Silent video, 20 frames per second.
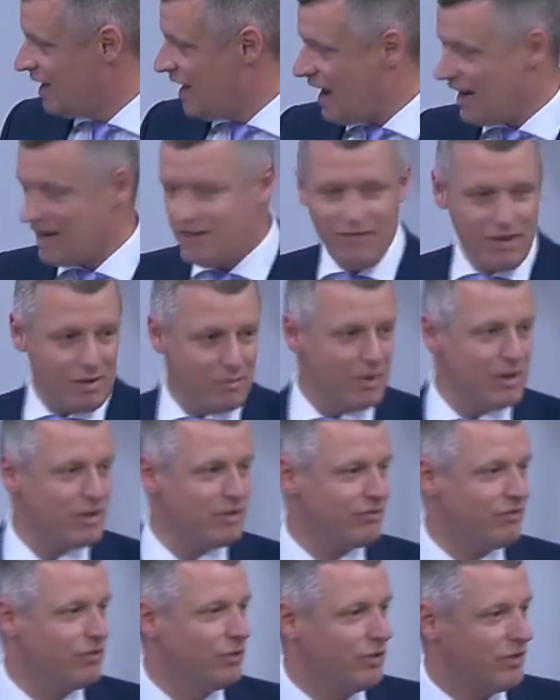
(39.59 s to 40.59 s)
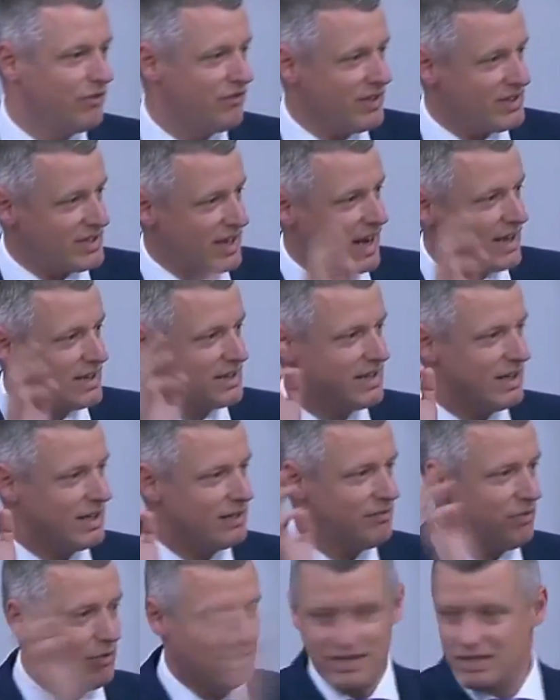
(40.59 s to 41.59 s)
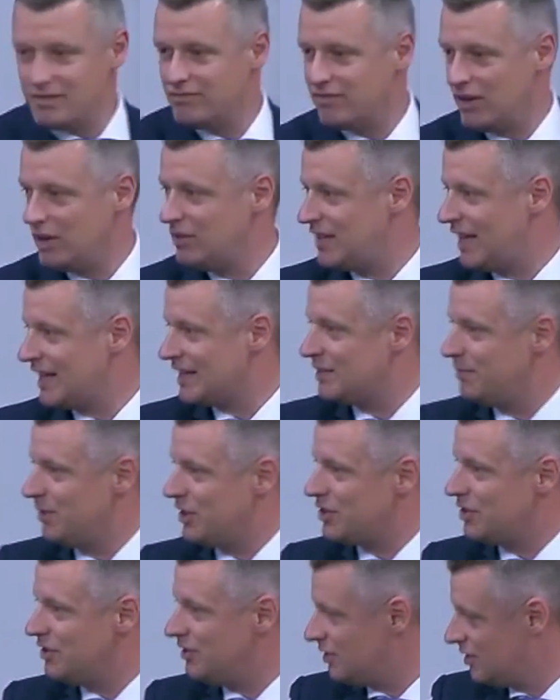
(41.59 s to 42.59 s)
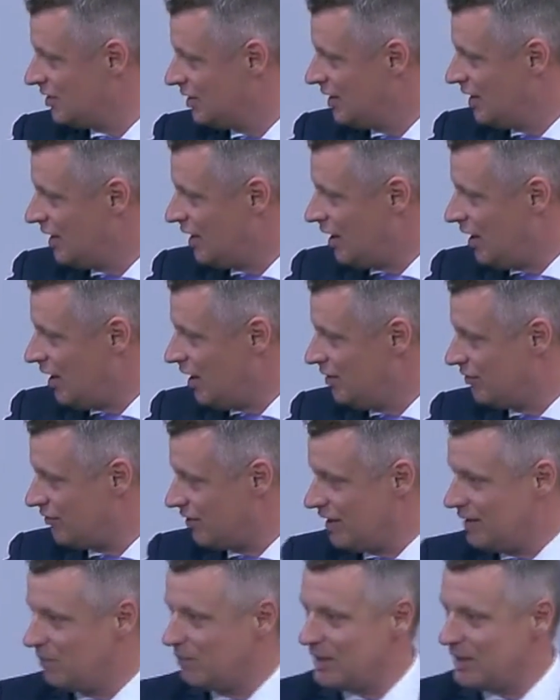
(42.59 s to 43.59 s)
And if it weren't for the fantastic Voice and Vote exhibition over in